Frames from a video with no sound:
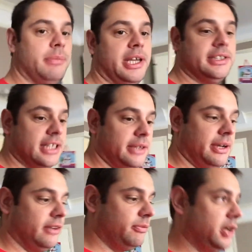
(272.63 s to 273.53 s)
bits
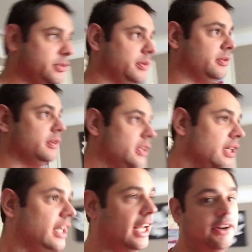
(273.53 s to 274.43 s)
anyway, otherwise we'll
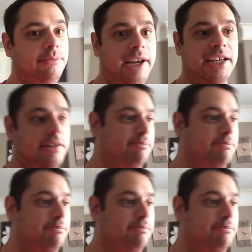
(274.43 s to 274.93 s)
end up making a